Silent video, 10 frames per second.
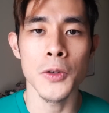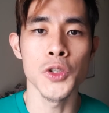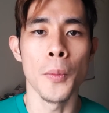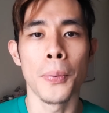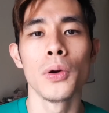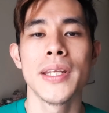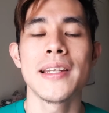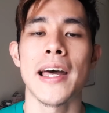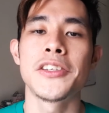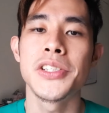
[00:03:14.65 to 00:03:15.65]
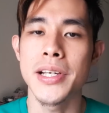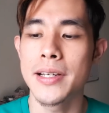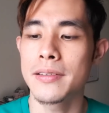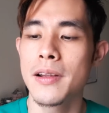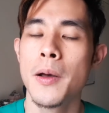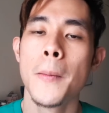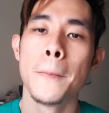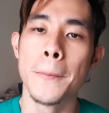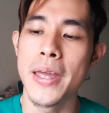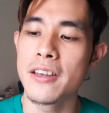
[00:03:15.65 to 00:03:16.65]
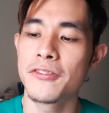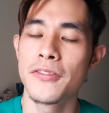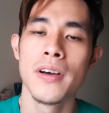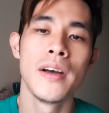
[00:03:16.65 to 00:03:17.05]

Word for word: So protein like chicken, beef,